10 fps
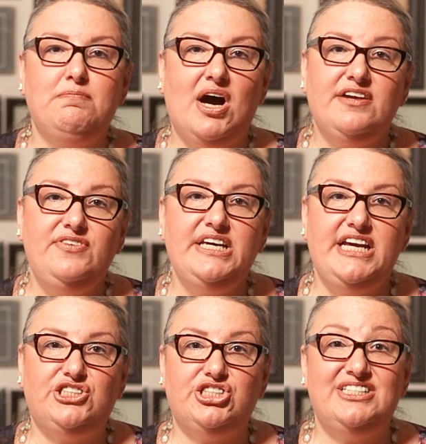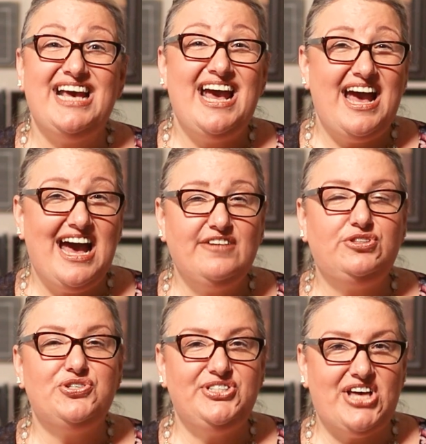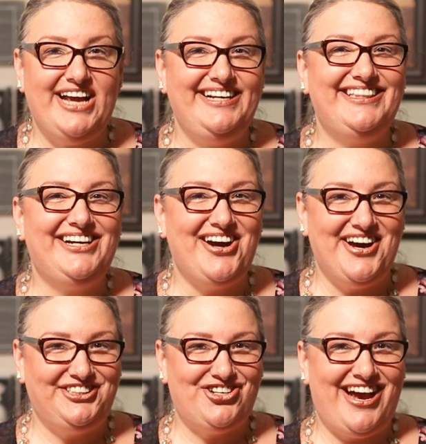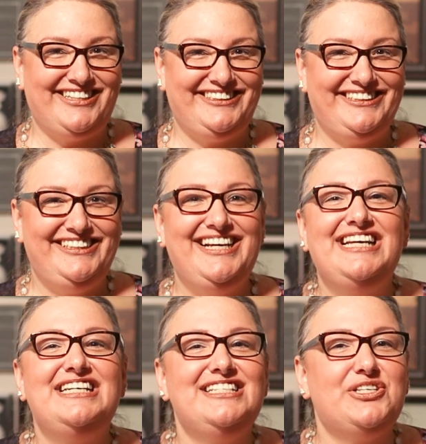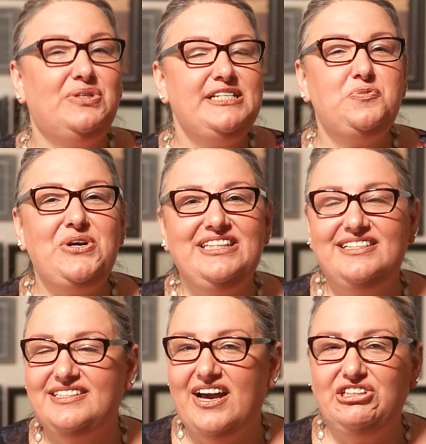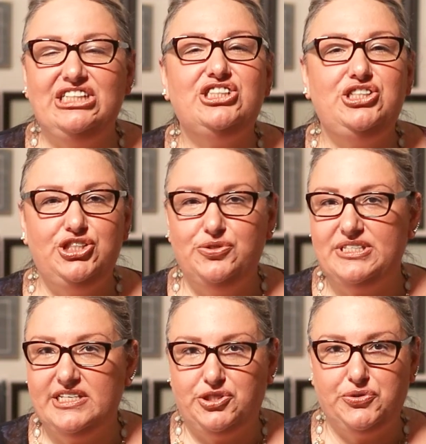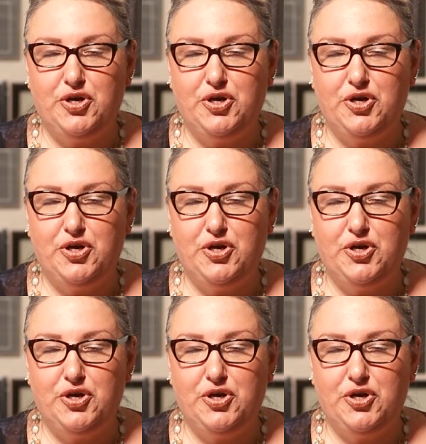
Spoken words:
modifications after signing the contract? So let's break this down into 2 essential